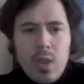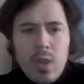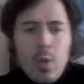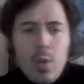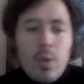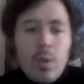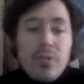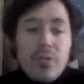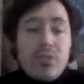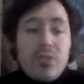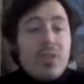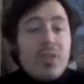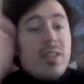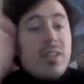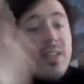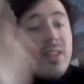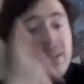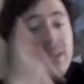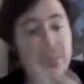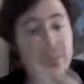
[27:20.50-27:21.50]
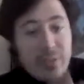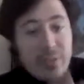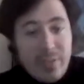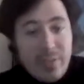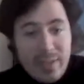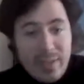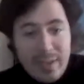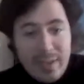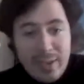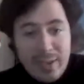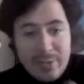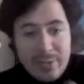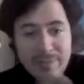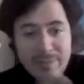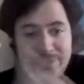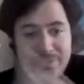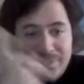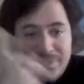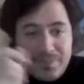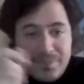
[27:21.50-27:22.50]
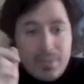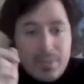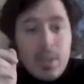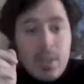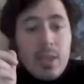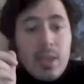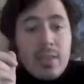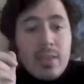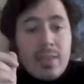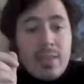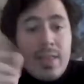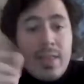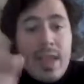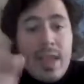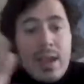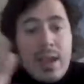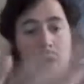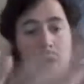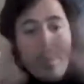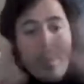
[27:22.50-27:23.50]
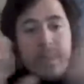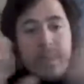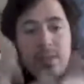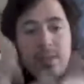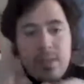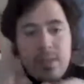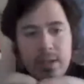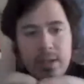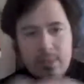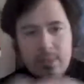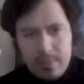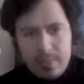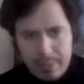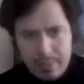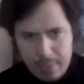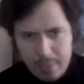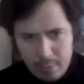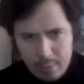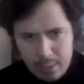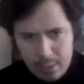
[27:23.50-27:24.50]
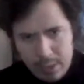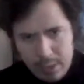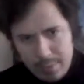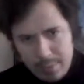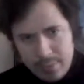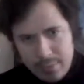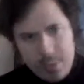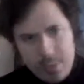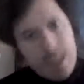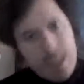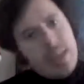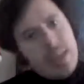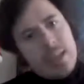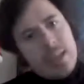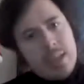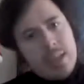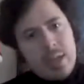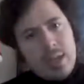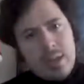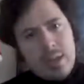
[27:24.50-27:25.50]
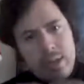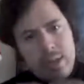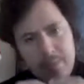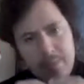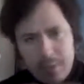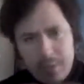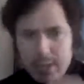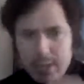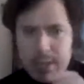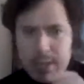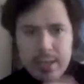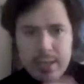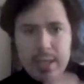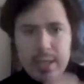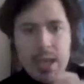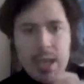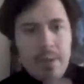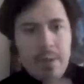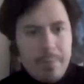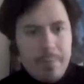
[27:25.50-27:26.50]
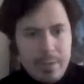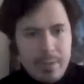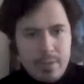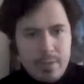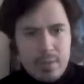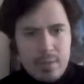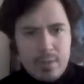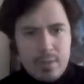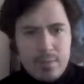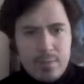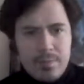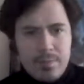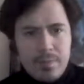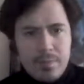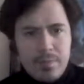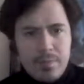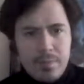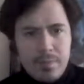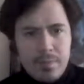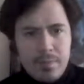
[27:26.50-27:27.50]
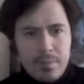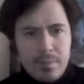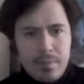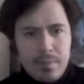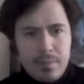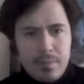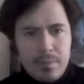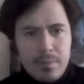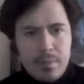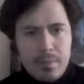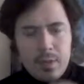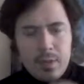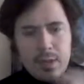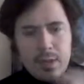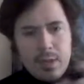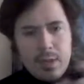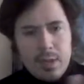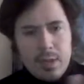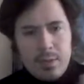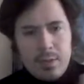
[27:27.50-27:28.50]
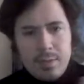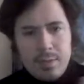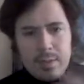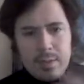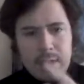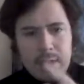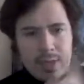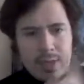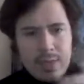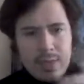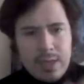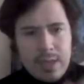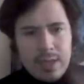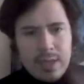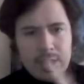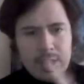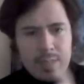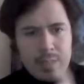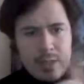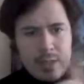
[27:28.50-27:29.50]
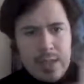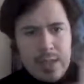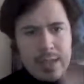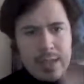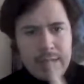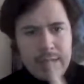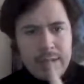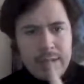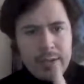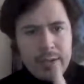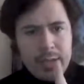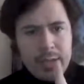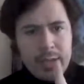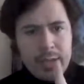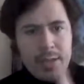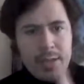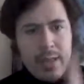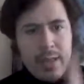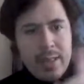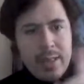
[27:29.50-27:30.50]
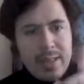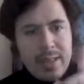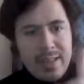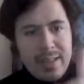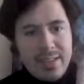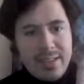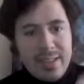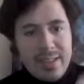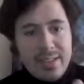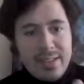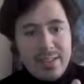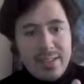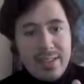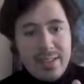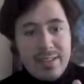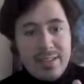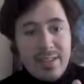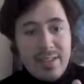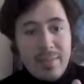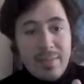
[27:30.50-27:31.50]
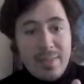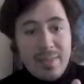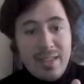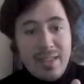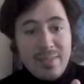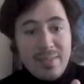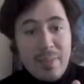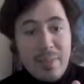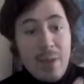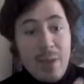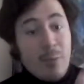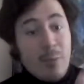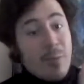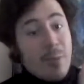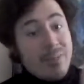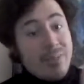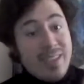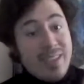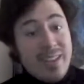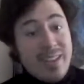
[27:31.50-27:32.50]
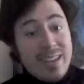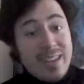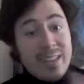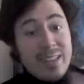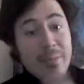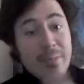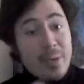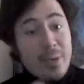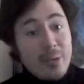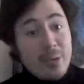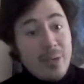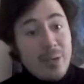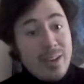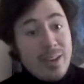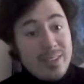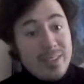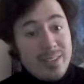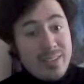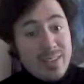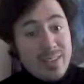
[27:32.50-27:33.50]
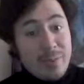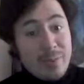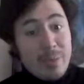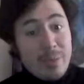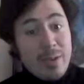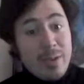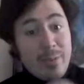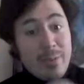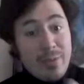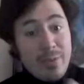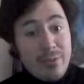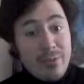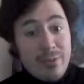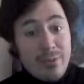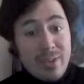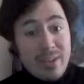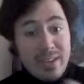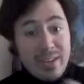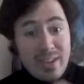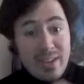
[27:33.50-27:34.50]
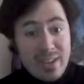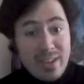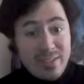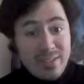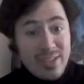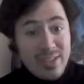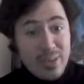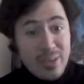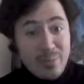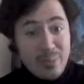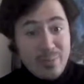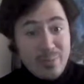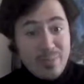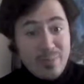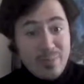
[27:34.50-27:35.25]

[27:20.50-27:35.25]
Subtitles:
Which, another trivia note, that opening scene, the bit where I'm standing there and I'm looking at the compass, and I'm just kind of standing in this kind of clearing. That is actually the same exact spot where I'm standing in the post-credit scene when I'm confronting Jack Stone.